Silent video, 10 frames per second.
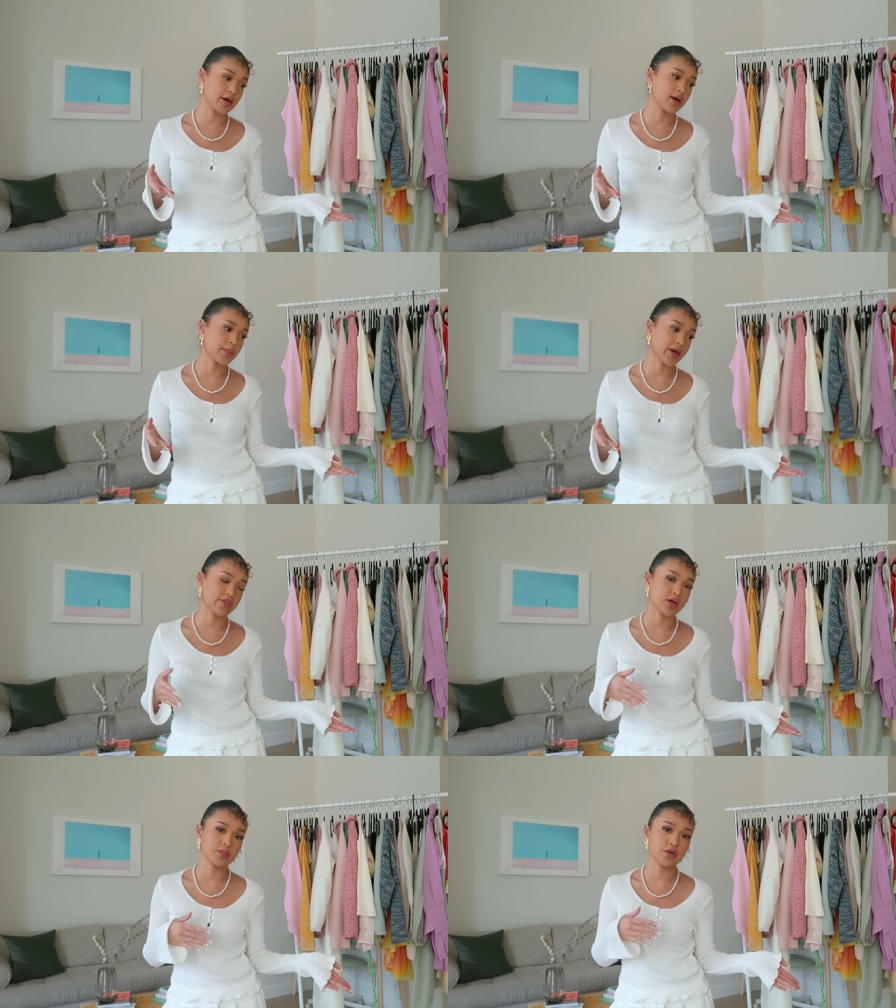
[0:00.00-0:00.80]
I
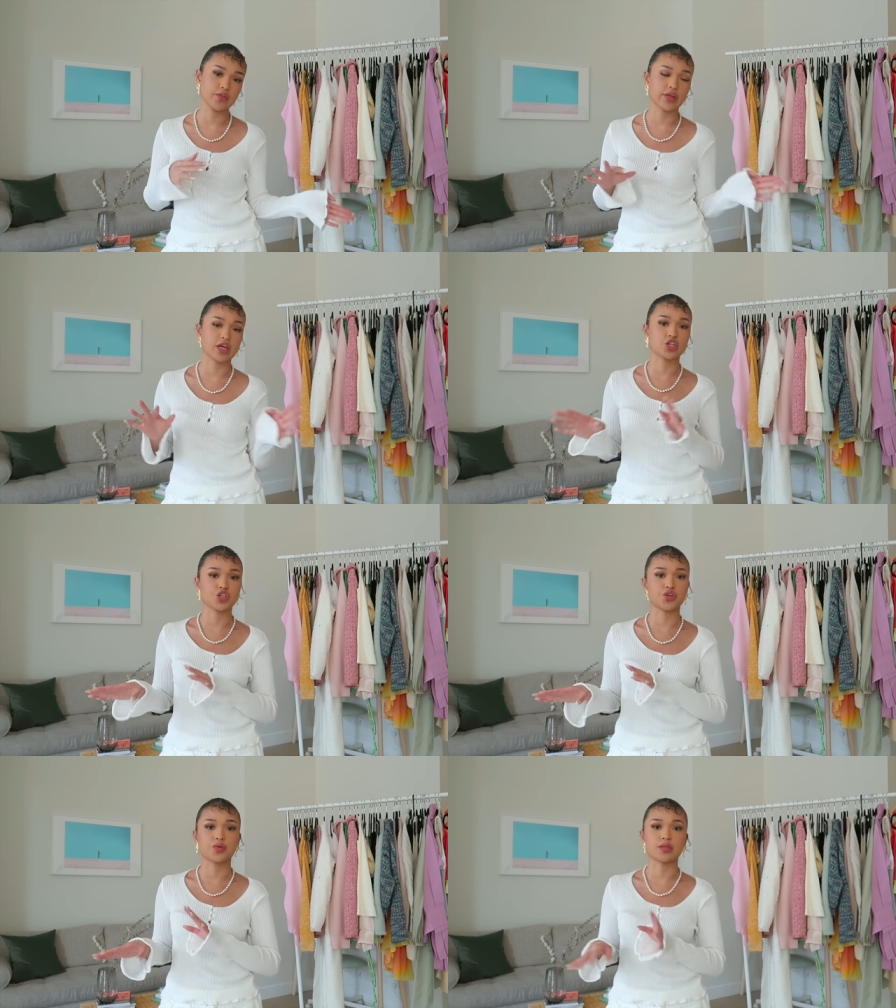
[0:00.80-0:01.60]
have a couple of like
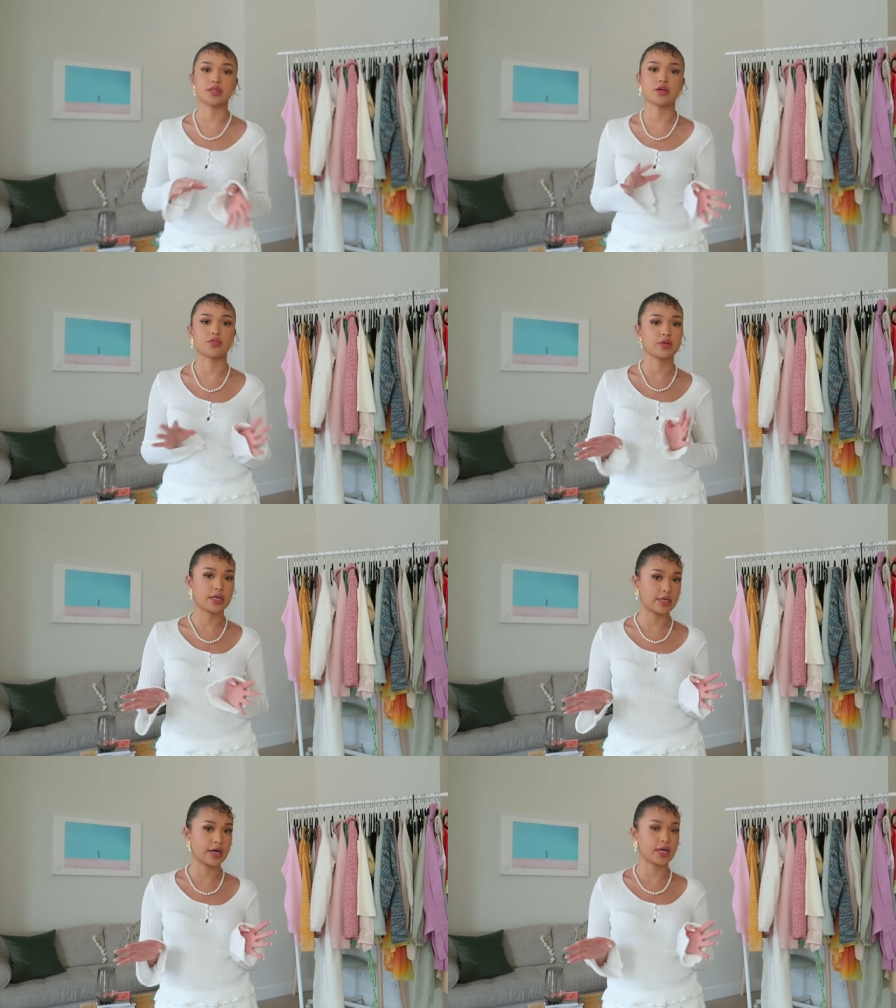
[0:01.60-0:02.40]
shoes and other
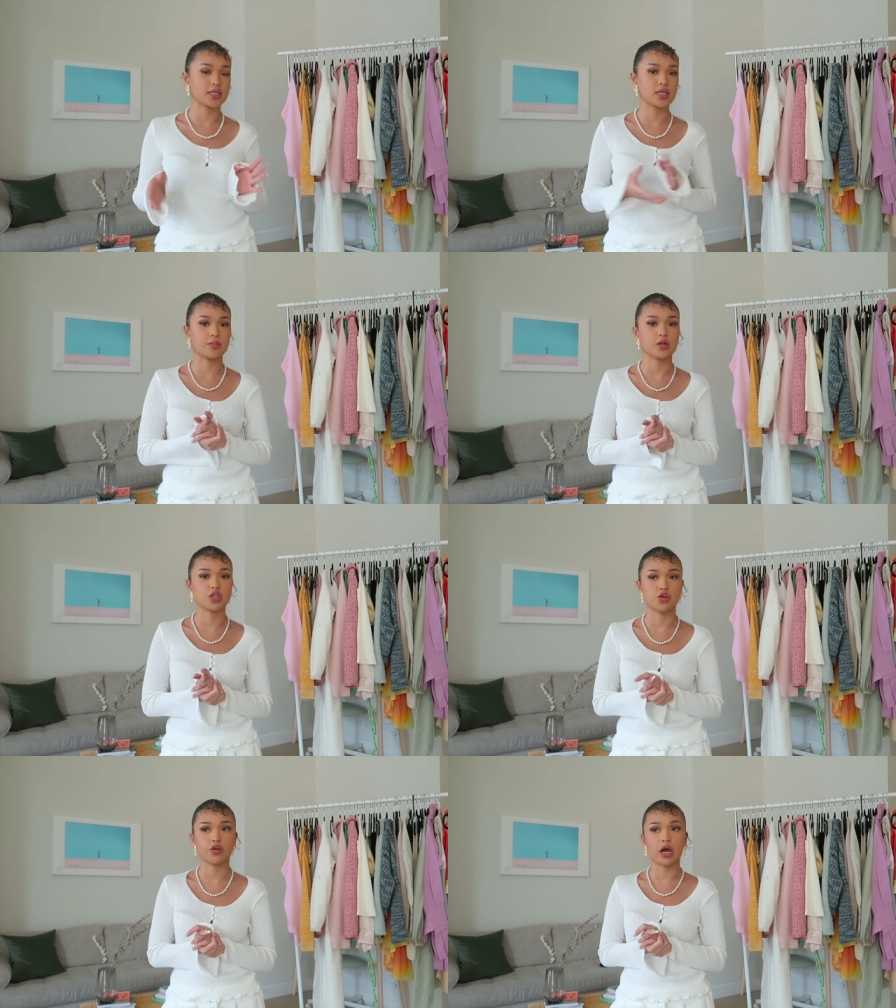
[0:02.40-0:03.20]
knickknacks that I'm going to
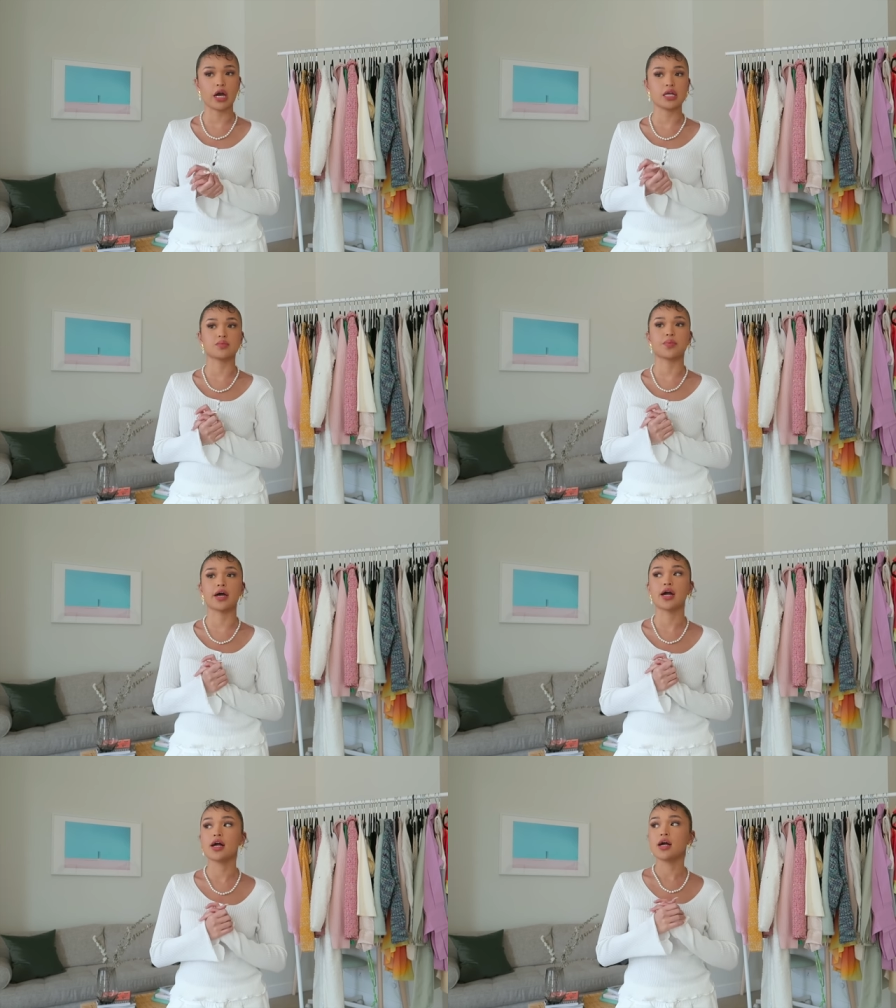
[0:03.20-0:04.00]
show you guys,
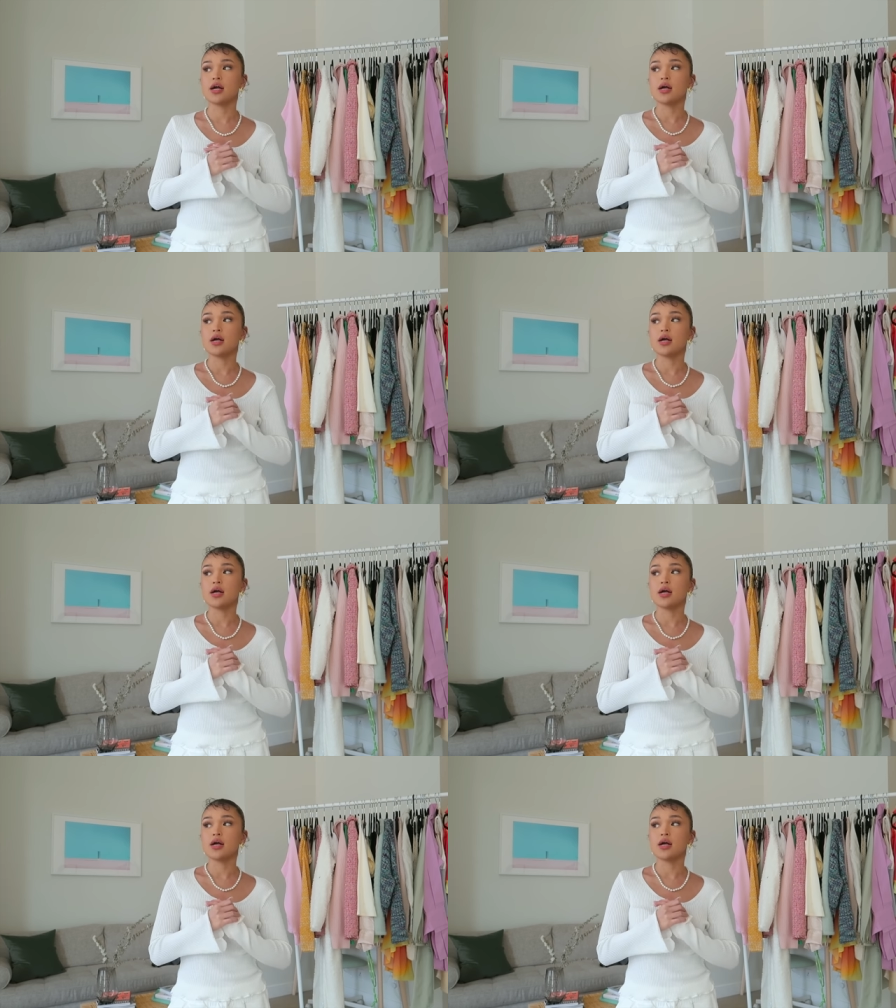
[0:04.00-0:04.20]
but